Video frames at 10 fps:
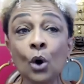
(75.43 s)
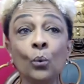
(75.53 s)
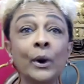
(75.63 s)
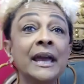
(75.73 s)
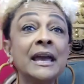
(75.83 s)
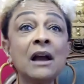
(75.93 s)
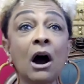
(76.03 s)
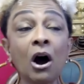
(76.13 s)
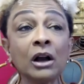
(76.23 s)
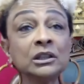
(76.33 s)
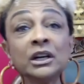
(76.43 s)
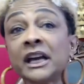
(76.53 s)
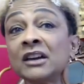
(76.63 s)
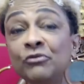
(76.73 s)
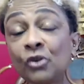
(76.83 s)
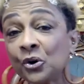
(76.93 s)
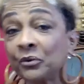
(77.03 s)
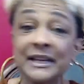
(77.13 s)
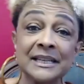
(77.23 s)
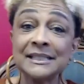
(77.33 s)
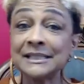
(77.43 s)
We are looking for greatness